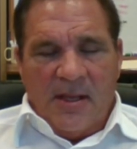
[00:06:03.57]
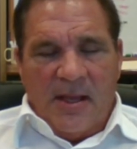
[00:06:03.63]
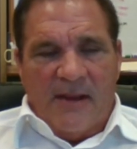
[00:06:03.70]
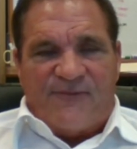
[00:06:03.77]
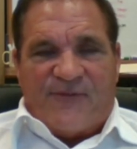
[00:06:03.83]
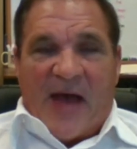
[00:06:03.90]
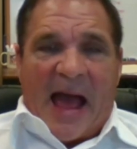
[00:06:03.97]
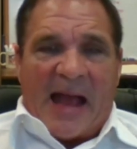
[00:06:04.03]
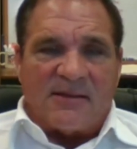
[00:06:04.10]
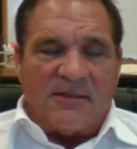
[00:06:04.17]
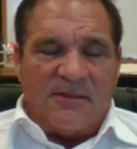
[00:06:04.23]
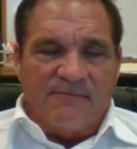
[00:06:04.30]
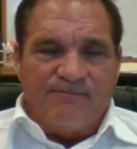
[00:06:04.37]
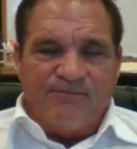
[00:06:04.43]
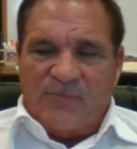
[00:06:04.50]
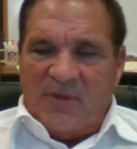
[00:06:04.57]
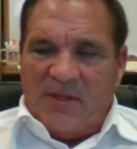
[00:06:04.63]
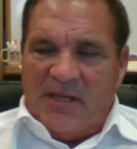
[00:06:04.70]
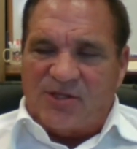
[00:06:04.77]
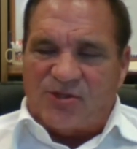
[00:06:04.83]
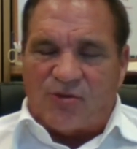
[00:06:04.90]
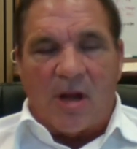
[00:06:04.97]
In fact,
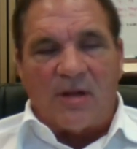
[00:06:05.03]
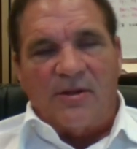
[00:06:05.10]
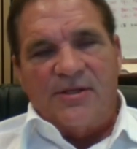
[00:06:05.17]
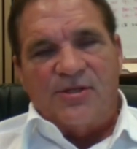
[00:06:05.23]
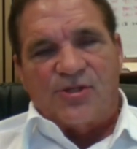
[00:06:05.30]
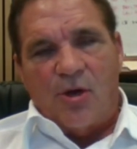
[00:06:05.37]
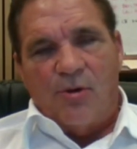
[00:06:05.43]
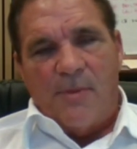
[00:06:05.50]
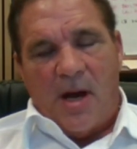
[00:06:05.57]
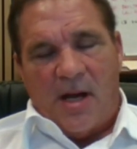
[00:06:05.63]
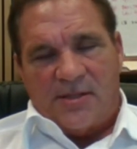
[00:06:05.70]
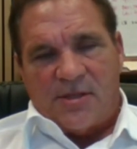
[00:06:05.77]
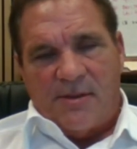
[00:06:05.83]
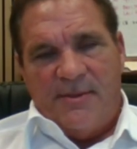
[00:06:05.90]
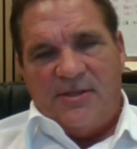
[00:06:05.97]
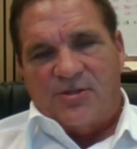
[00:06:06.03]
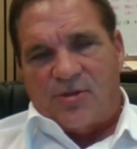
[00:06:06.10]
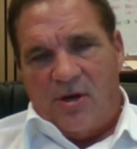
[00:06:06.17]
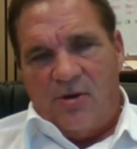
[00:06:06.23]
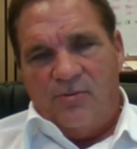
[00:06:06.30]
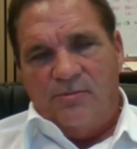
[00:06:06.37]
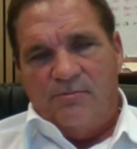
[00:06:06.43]
he's struggling so much. I mean, he's
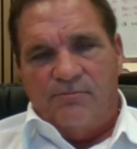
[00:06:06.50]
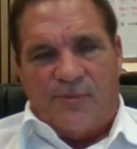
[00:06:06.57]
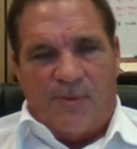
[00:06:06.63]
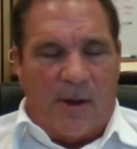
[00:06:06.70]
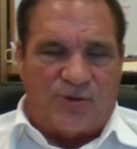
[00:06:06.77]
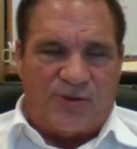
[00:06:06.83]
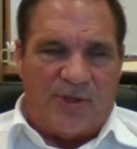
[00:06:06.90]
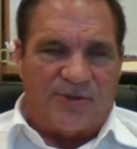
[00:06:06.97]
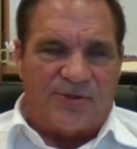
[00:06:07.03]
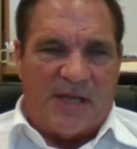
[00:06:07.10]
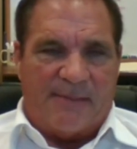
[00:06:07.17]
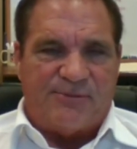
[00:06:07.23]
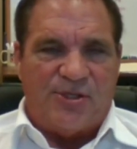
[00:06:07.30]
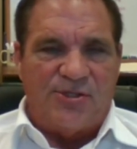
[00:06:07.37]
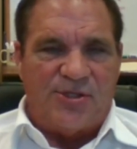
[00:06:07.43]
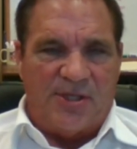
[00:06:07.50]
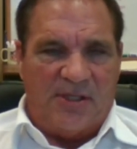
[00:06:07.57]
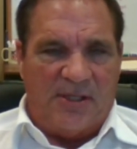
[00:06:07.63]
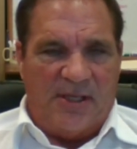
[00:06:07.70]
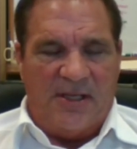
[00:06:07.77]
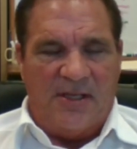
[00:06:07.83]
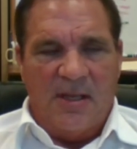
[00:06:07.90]
thrown the most interceptions in the
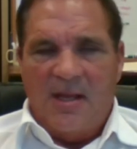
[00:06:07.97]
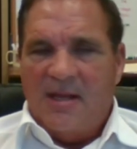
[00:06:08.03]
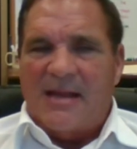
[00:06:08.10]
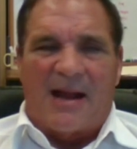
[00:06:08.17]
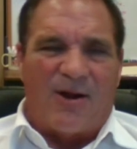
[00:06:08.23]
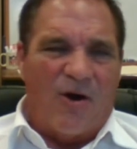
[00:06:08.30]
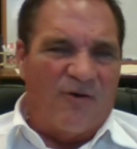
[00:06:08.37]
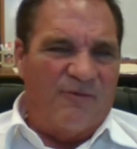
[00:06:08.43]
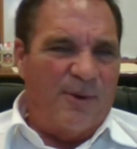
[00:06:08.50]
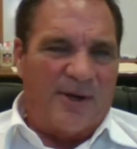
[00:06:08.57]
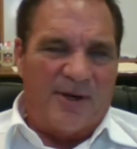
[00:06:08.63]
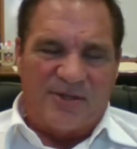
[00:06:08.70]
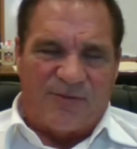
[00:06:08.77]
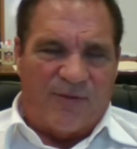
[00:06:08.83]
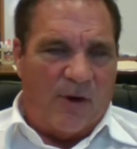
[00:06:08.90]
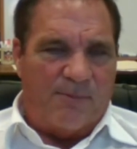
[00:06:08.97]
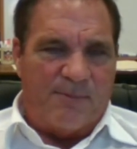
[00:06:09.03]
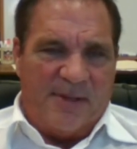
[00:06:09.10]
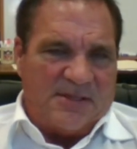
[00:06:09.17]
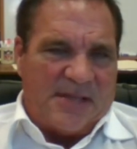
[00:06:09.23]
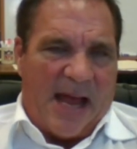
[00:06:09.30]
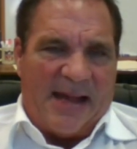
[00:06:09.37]
league. Not all of them are his fault,
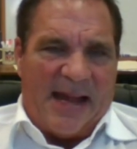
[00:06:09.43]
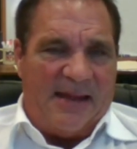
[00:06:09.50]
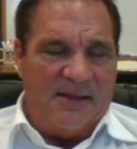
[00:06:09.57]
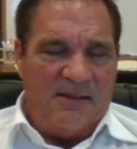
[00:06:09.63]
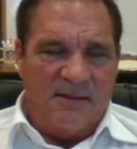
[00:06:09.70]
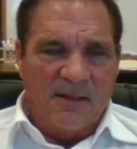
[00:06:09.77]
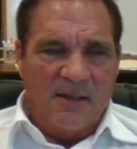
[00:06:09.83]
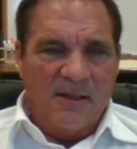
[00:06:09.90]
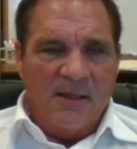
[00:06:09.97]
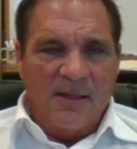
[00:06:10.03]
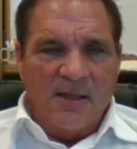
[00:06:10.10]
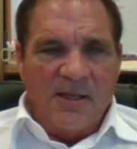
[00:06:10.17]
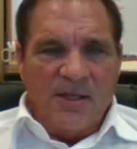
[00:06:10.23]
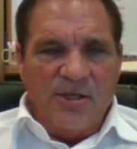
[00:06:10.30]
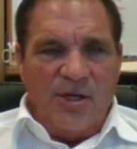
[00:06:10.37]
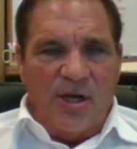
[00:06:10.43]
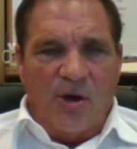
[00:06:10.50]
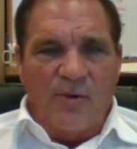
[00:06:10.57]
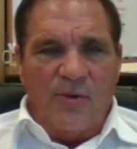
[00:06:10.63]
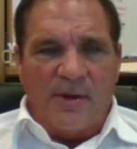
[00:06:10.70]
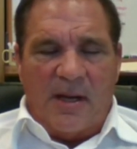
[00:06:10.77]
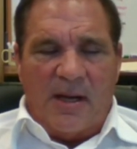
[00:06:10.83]
but he's got 8, you
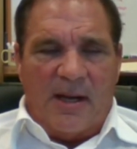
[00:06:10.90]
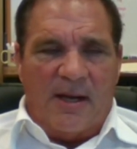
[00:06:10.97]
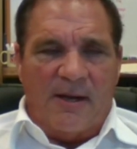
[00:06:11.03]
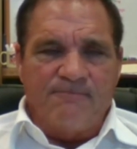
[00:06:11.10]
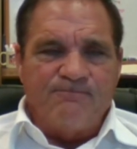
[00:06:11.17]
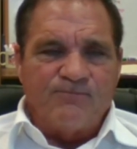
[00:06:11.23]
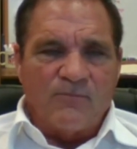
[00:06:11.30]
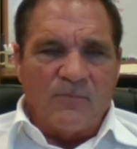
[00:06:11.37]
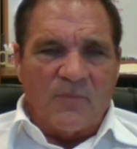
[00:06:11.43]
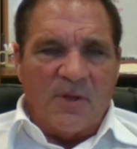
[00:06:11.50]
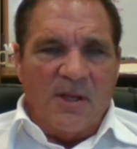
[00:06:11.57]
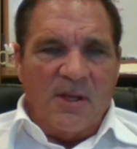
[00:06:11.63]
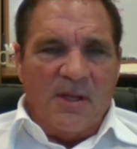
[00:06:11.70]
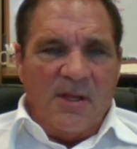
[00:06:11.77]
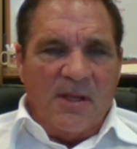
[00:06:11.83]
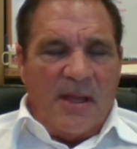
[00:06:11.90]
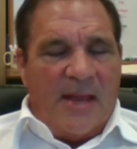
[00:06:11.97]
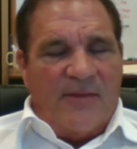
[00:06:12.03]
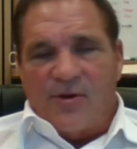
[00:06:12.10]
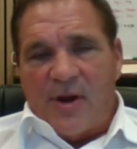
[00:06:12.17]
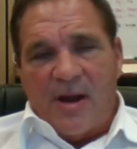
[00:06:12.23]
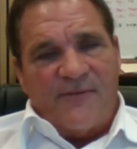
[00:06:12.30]
know,
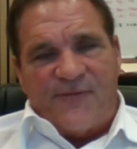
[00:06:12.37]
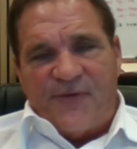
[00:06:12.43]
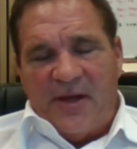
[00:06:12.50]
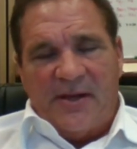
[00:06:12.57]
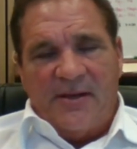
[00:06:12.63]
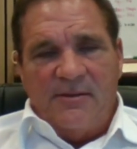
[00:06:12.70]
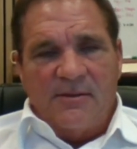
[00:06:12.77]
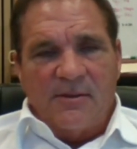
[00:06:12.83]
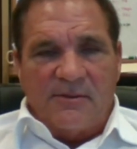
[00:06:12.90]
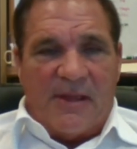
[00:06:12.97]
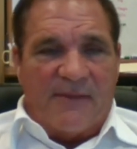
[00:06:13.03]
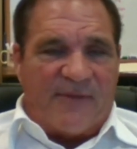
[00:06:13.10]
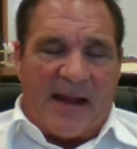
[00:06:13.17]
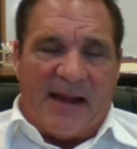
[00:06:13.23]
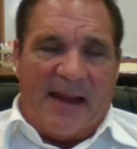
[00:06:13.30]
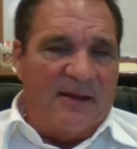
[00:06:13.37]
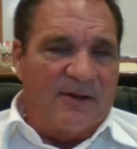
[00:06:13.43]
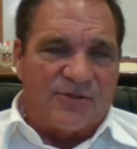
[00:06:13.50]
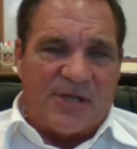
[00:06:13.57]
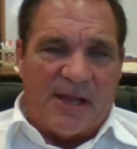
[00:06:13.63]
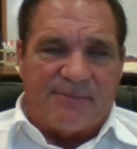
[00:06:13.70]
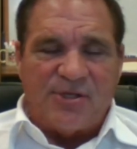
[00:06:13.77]
and they're undefeated. They've got 8
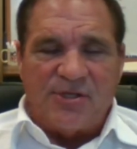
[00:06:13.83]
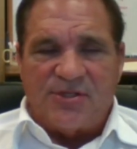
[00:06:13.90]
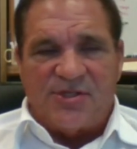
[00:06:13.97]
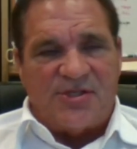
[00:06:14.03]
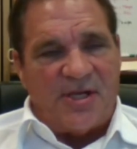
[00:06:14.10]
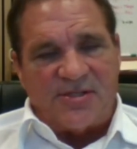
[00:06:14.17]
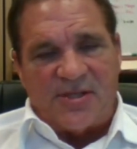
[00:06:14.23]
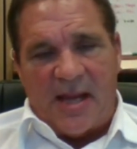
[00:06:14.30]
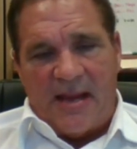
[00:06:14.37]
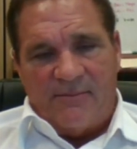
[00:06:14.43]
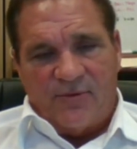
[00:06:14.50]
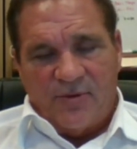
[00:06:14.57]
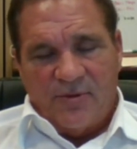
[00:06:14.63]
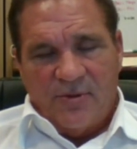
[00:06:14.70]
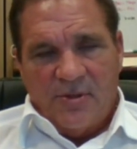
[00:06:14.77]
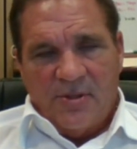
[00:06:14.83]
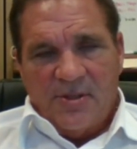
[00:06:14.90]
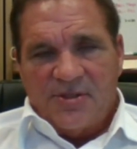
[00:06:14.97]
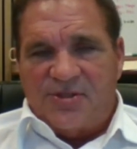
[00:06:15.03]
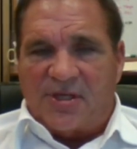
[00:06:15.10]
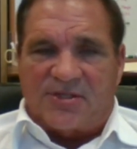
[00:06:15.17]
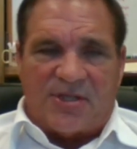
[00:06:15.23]
interceptions in 6 games,
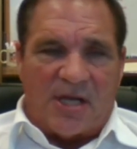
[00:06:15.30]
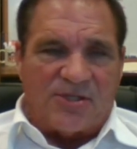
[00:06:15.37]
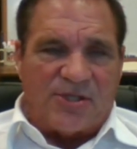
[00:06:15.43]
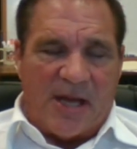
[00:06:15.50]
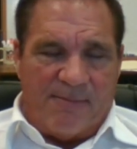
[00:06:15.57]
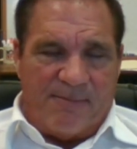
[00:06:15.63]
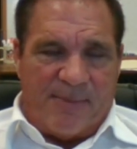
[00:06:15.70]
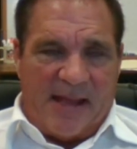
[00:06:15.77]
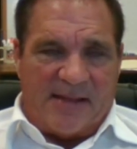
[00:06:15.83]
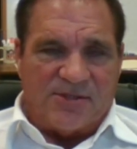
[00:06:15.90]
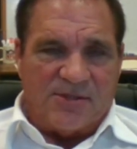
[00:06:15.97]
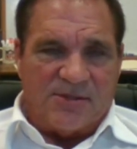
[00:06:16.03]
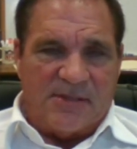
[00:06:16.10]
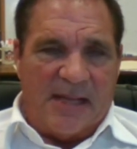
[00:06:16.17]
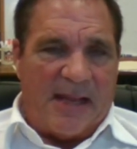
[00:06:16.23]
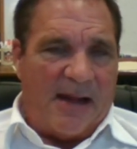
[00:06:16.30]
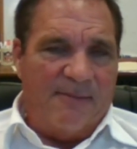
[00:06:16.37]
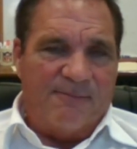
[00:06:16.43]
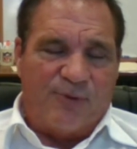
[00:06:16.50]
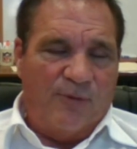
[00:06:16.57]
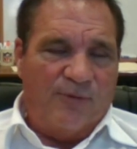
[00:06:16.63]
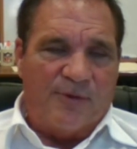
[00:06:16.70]
6 touchdown passes. They got to
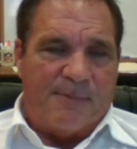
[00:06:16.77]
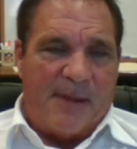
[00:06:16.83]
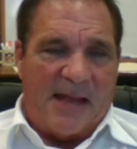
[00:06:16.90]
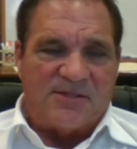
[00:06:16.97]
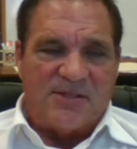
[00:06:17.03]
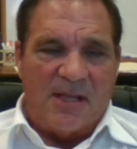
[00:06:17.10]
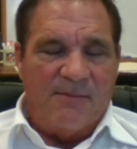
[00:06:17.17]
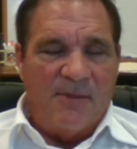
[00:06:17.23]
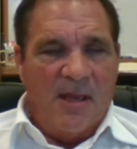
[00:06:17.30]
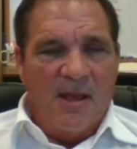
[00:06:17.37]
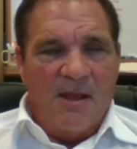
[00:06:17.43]
improve their pass game.